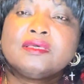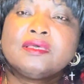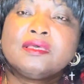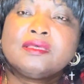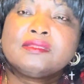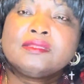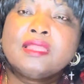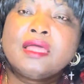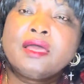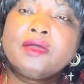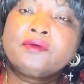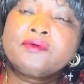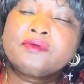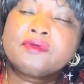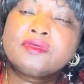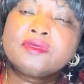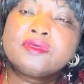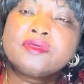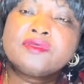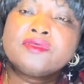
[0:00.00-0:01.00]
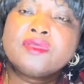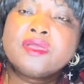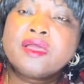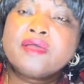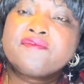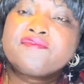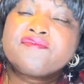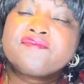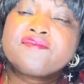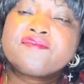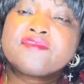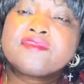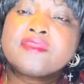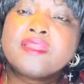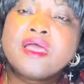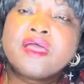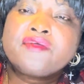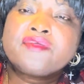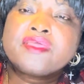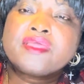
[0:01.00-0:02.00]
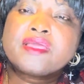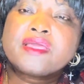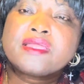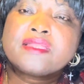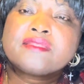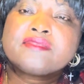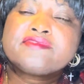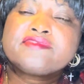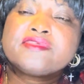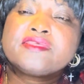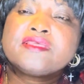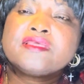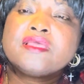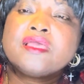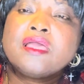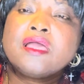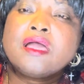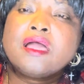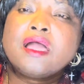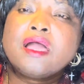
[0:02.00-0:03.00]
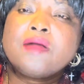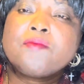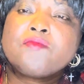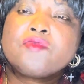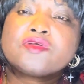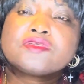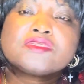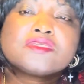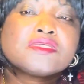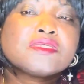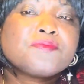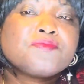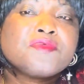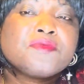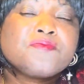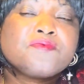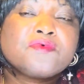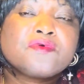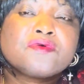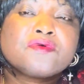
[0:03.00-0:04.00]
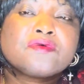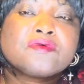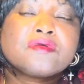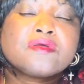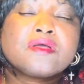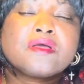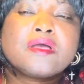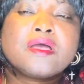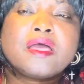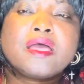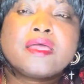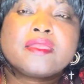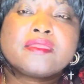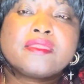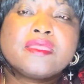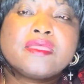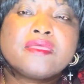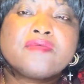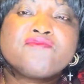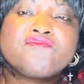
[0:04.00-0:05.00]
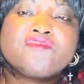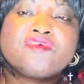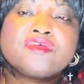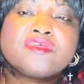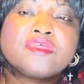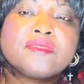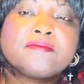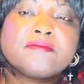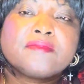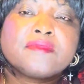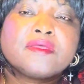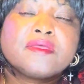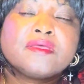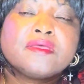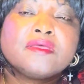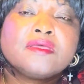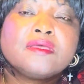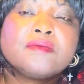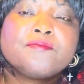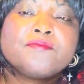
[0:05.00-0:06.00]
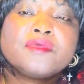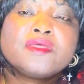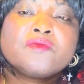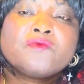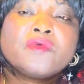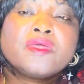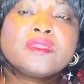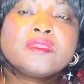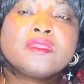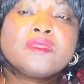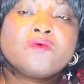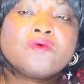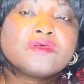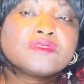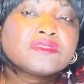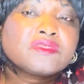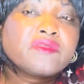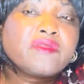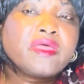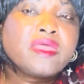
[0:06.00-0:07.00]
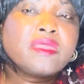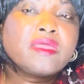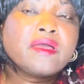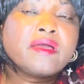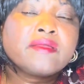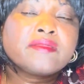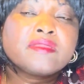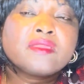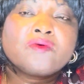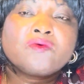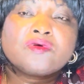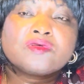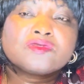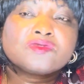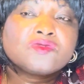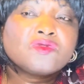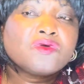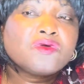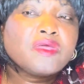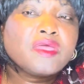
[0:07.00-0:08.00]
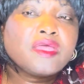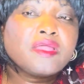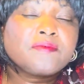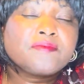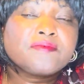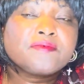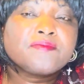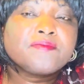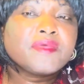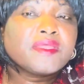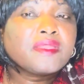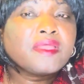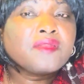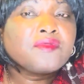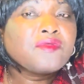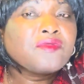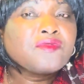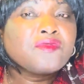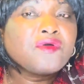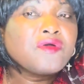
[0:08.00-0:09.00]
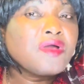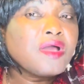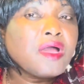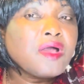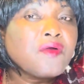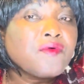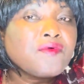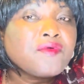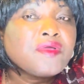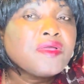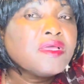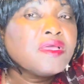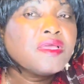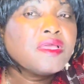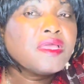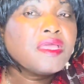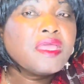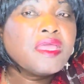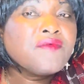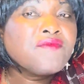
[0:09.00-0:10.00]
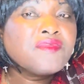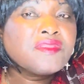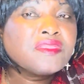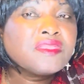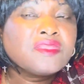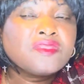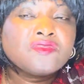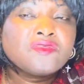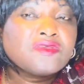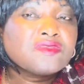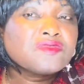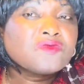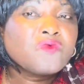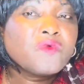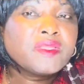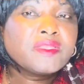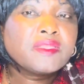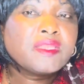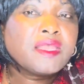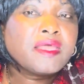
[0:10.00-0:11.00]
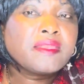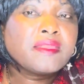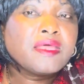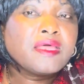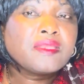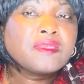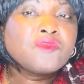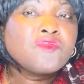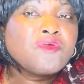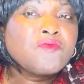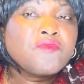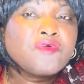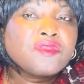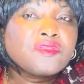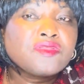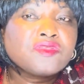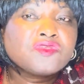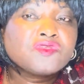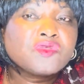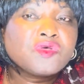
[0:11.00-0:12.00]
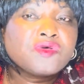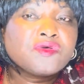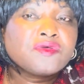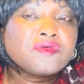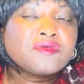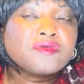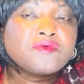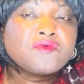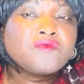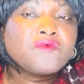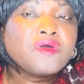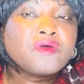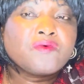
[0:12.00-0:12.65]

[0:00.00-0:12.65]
Now you can see how much people are there for him. But when he was crying out, there was no help. But I don't know how everything just went like that. Nobody saw what